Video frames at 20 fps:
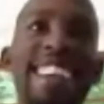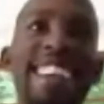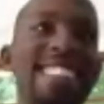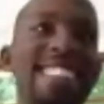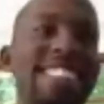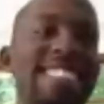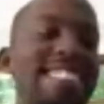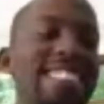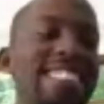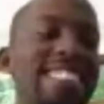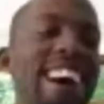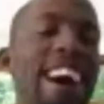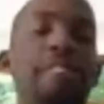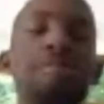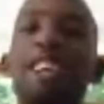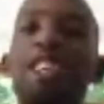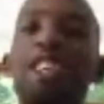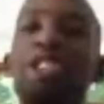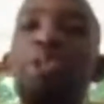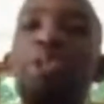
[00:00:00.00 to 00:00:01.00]

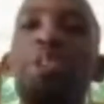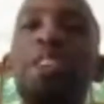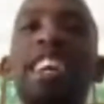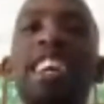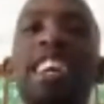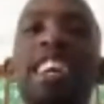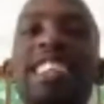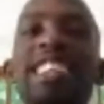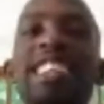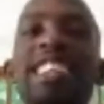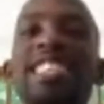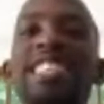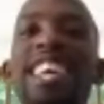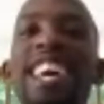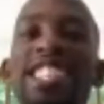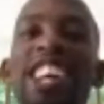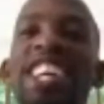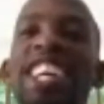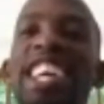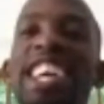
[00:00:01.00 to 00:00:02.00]
And after shaking
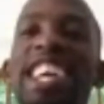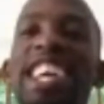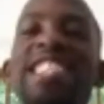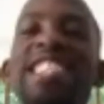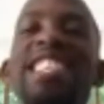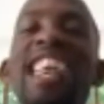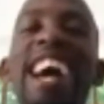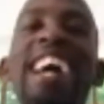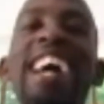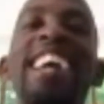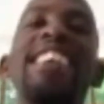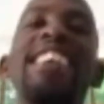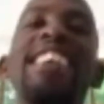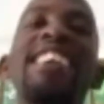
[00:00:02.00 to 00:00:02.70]
his, shaking his